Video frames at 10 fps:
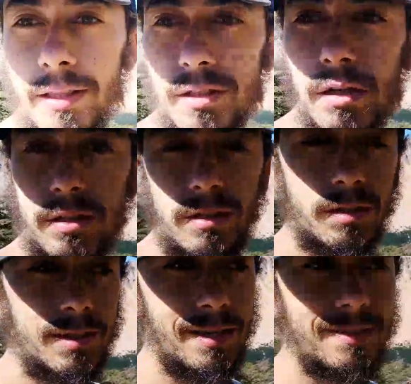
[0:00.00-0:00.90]
the sun doesn't
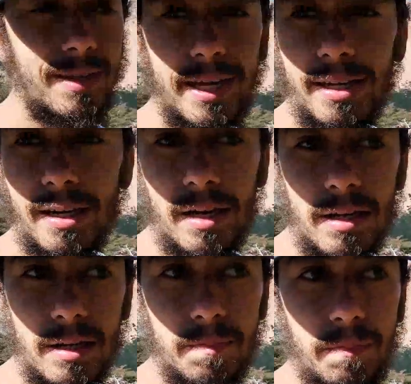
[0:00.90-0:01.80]
set in
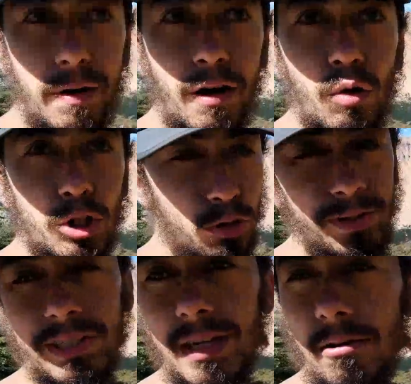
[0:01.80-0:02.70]
Bariloche or in
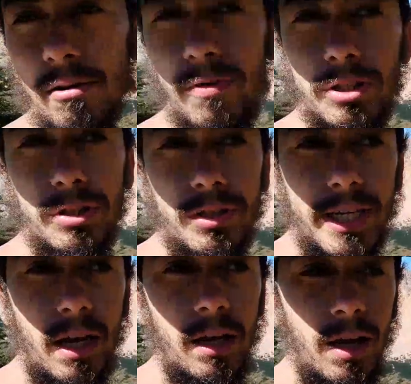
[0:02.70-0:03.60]
this area of Argentina